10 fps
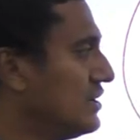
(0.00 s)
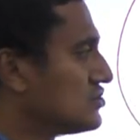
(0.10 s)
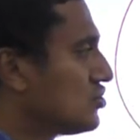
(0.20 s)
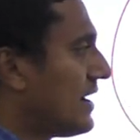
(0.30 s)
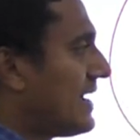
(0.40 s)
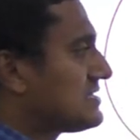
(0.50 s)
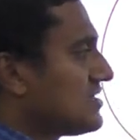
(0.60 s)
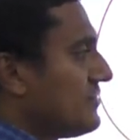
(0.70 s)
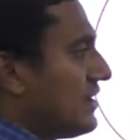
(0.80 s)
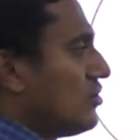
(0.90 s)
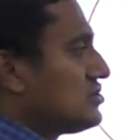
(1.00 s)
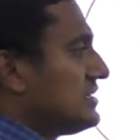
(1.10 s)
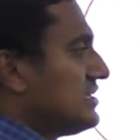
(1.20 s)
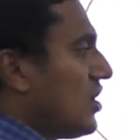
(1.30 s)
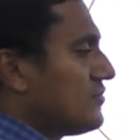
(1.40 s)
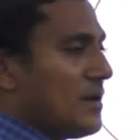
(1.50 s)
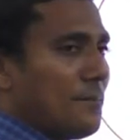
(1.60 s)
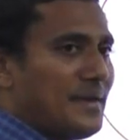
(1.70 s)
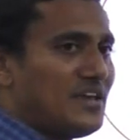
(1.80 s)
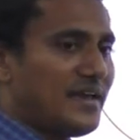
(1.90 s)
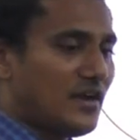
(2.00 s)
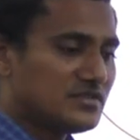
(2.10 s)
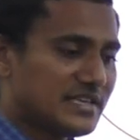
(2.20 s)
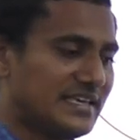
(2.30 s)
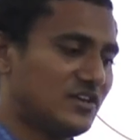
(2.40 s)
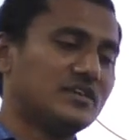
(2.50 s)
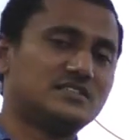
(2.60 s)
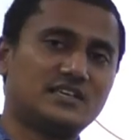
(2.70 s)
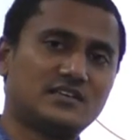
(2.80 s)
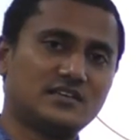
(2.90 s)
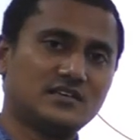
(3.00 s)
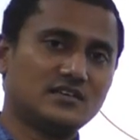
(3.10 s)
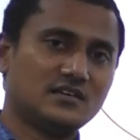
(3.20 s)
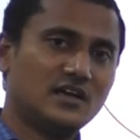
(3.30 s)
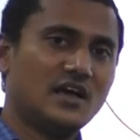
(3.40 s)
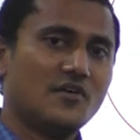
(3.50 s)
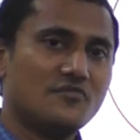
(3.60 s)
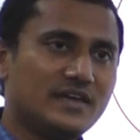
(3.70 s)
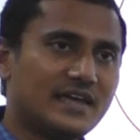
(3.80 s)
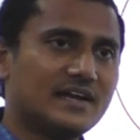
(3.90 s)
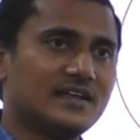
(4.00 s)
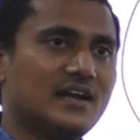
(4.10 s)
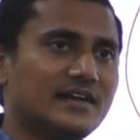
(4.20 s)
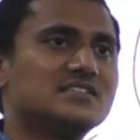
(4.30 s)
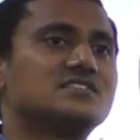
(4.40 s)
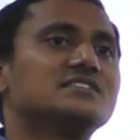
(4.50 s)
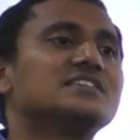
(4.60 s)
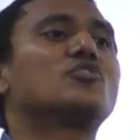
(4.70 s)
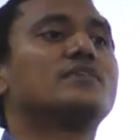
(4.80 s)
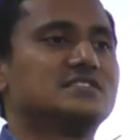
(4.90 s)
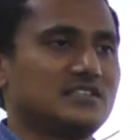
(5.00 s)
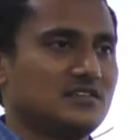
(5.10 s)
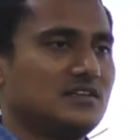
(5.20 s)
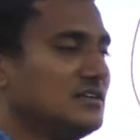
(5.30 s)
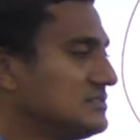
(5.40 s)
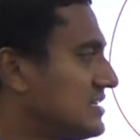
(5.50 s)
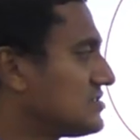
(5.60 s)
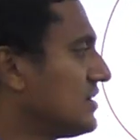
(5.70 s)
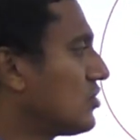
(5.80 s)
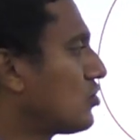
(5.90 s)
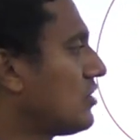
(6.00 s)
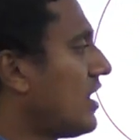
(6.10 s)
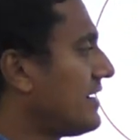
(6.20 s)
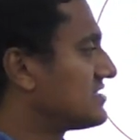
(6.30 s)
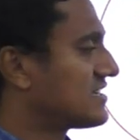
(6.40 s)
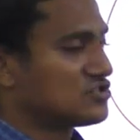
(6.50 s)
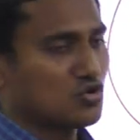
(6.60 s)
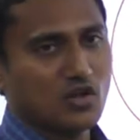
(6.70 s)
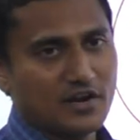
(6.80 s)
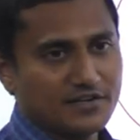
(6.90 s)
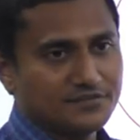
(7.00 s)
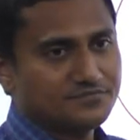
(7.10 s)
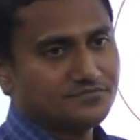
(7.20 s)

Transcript: So, as the velocity of the P wave is increasing, we can tell density is increasing. That's why Conrad is Conrad.